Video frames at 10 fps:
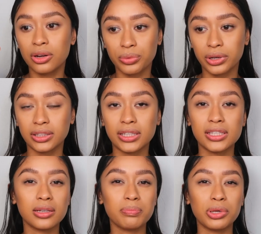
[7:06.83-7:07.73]

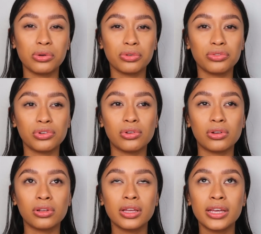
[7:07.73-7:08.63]
really
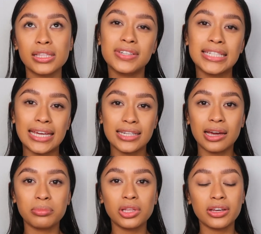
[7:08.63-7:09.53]
beautiful
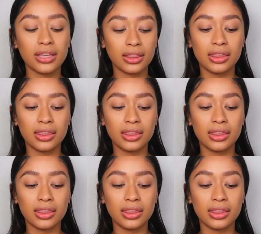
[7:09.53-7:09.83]
Daytime look,